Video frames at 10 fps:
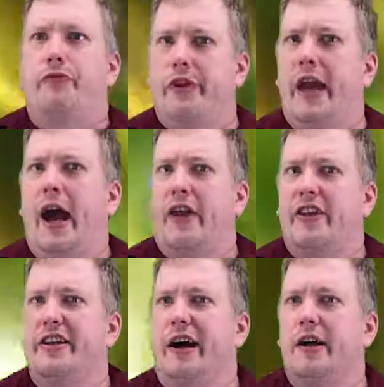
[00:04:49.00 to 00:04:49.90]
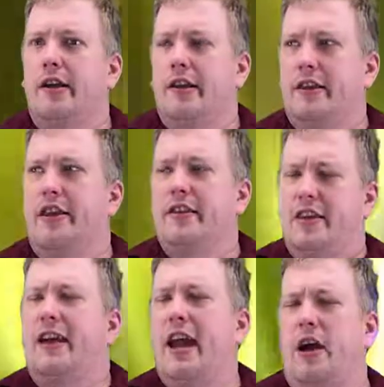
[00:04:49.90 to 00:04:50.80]
Yeah,
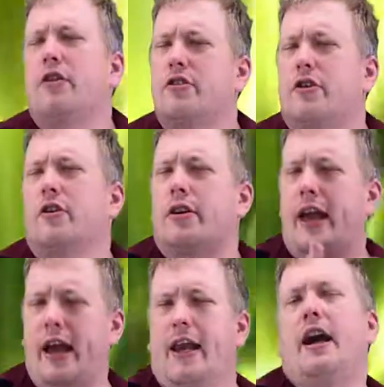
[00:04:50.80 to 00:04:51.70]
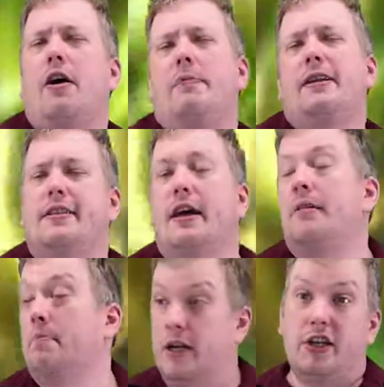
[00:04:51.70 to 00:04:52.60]
the character can now be
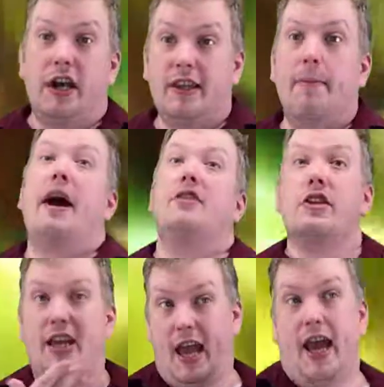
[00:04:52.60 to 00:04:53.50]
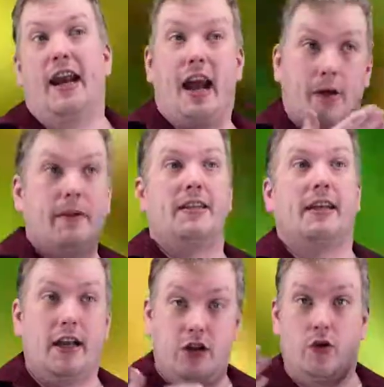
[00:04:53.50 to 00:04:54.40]
said, much like the Master, can now be
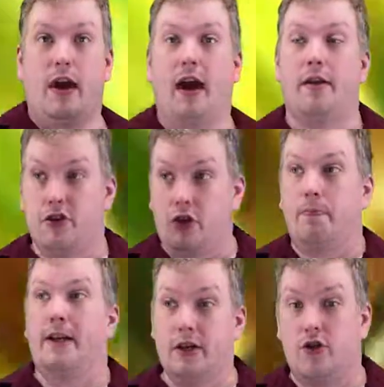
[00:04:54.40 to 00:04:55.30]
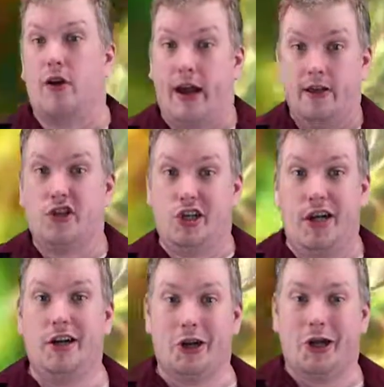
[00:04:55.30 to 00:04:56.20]
said to be
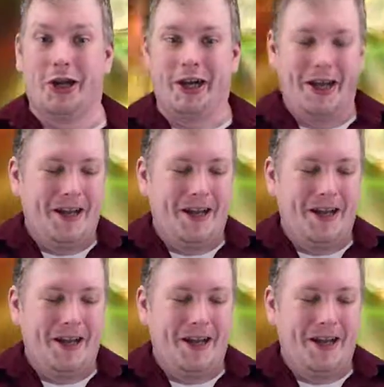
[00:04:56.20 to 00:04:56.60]
transgendered.